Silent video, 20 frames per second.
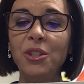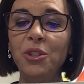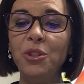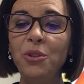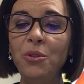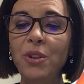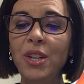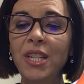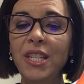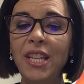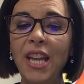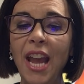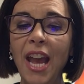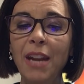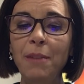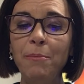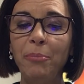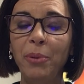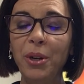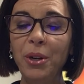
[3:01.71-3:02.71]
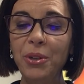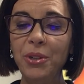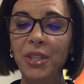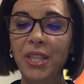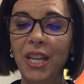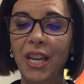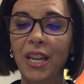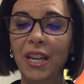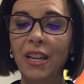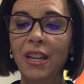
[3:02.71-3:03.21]
student and
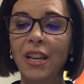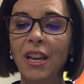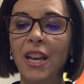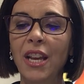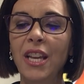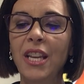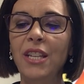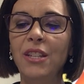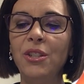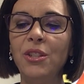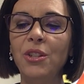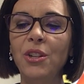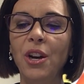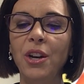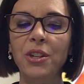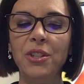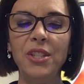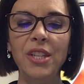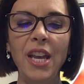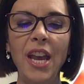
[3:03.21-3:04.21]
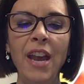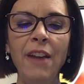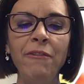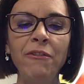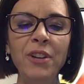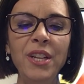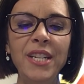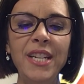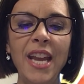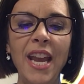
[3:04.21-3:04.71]
person. He starts
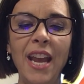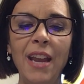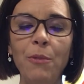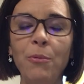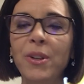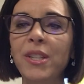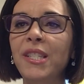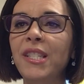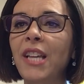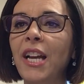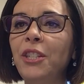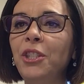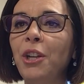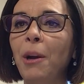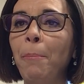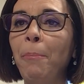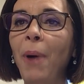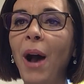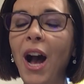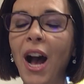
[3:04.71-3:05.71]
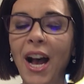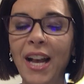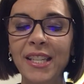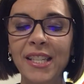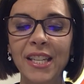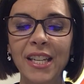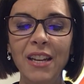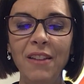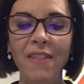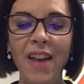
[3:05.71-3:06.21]
every day with such a
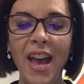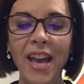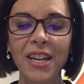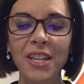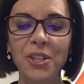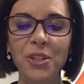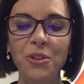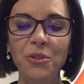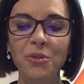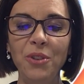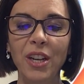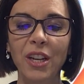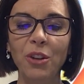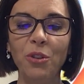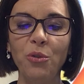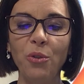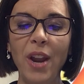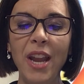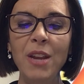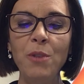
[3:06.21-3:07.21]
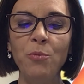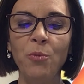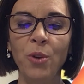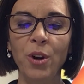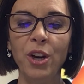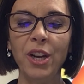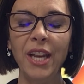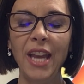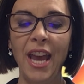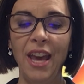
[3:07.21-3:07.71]
positive attitude and great
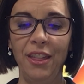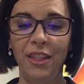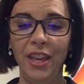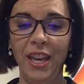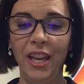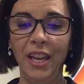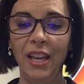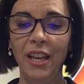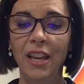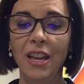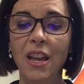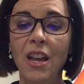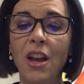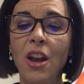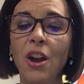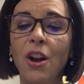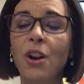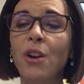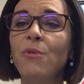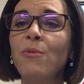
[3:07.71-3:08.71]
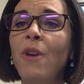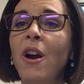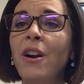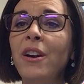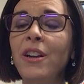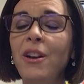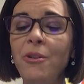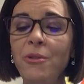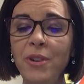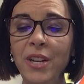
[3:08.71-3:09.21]
work ethic.
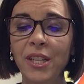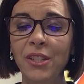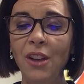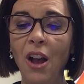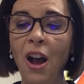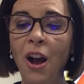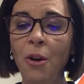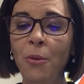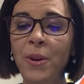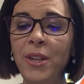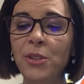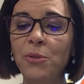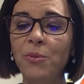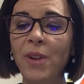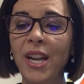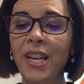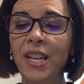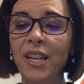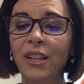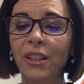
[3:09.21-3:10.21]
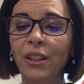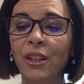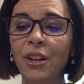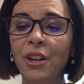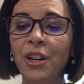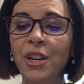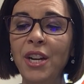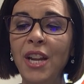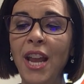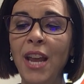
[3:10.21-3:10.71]
Gerardo is always ready to
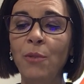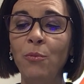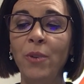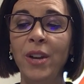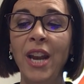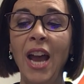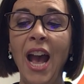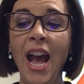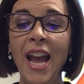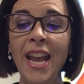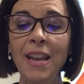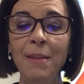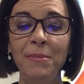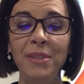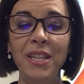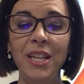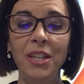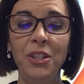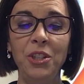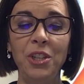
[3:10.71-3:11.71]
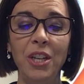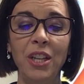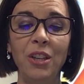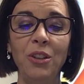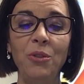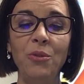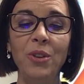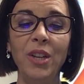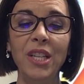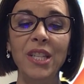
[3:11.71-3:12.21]
learn, and when I am teaching,
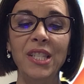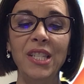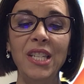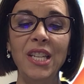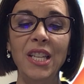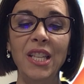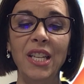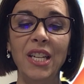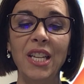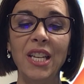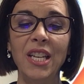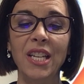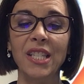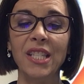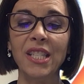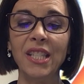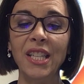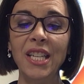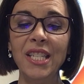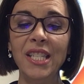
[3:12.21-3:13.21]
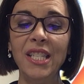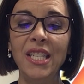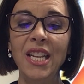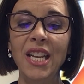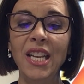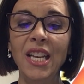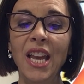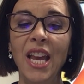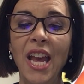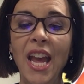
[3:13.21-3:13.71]
you can see that he is
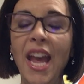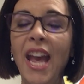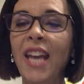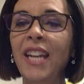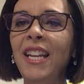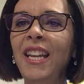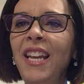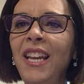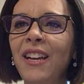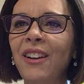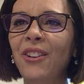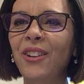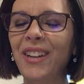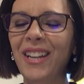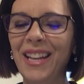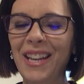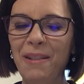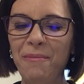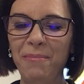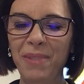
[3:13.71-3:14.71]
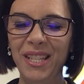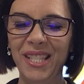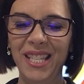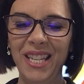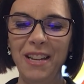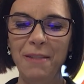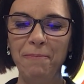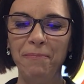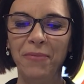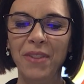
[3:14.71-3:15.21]
listening and eager to get
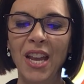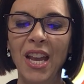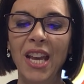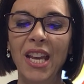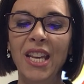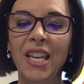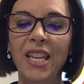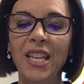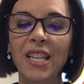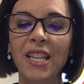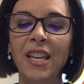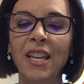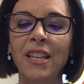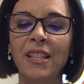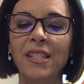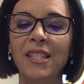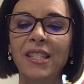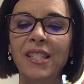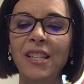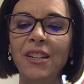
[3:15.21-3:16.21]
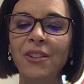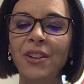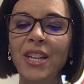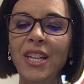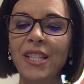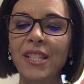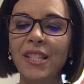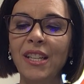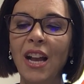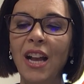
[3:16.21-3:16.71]
busy. His
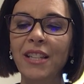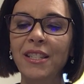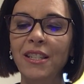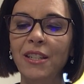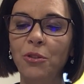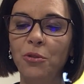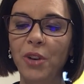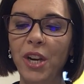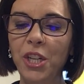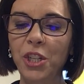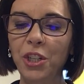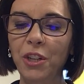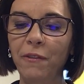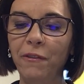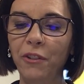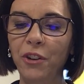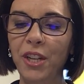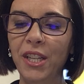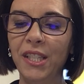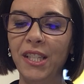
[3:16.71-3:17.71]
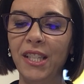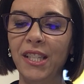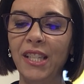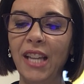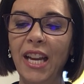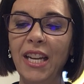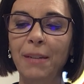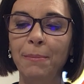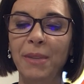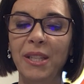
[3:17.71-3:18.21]
serious concentration for his
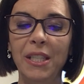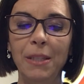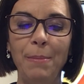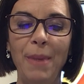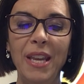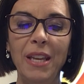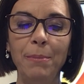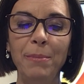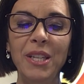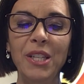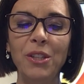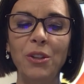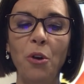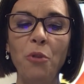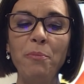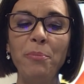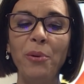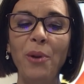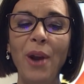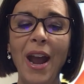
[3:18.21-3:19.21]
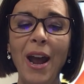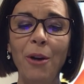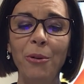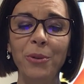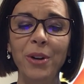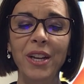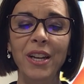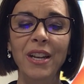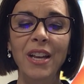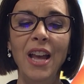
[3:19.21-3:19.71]
assignments make me so
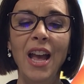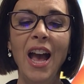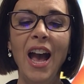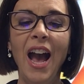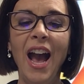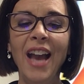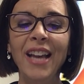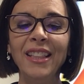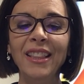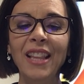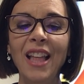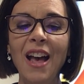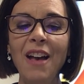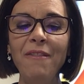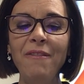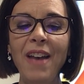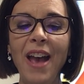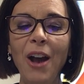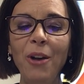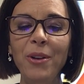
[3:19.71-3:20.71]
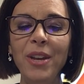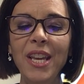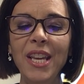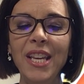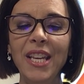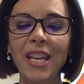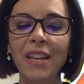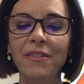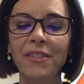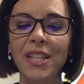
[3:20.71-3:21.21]
proud. I love how he
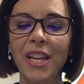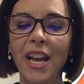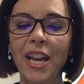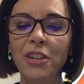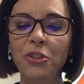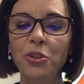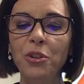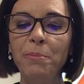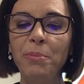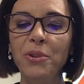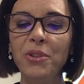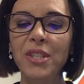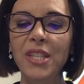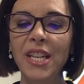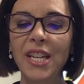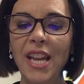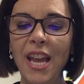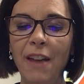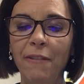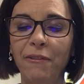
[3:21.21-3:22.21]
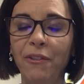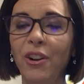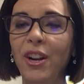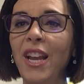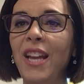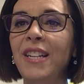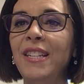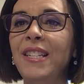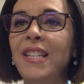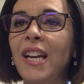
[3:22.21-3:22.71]
gives 100% effort
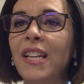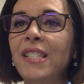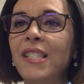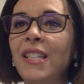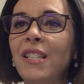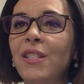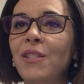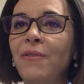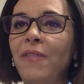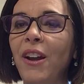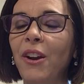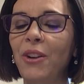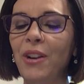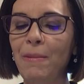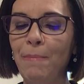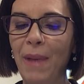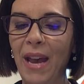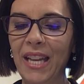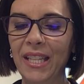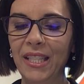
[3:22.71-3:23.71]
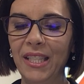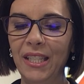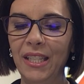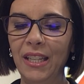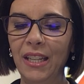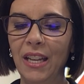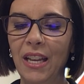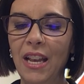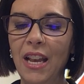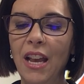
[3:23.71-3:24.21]
and does his very
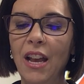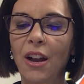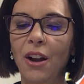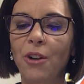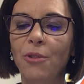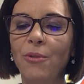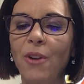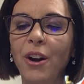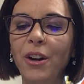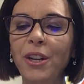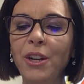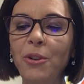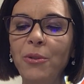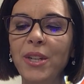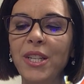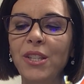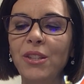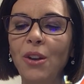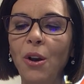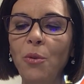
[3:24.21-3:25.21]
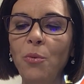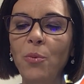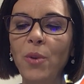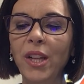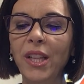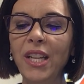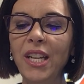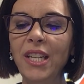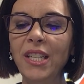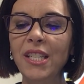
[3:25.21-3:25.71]
best. Gerardo is so
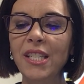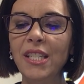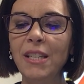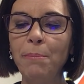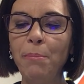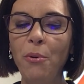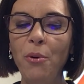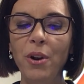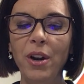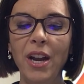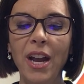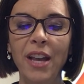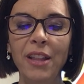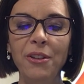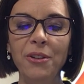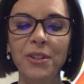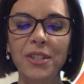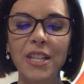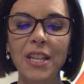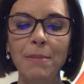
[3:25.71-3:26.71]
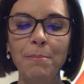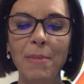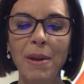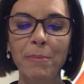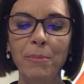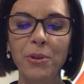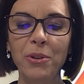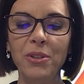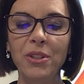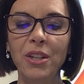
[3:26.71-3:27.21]
willing to support other team
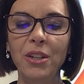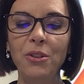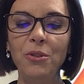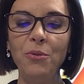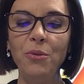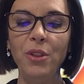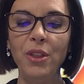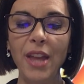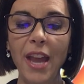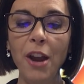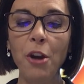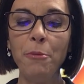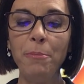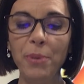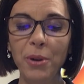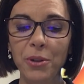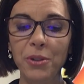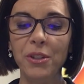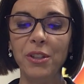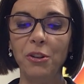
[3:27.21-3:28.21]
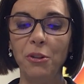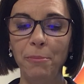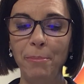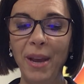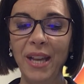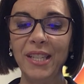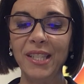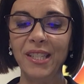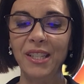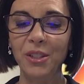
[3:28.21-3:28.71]
members to do their personal
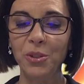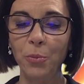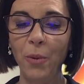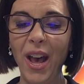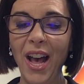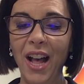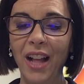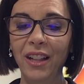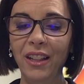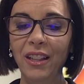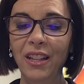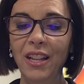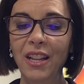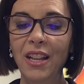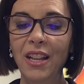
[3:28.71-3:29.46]
best as well.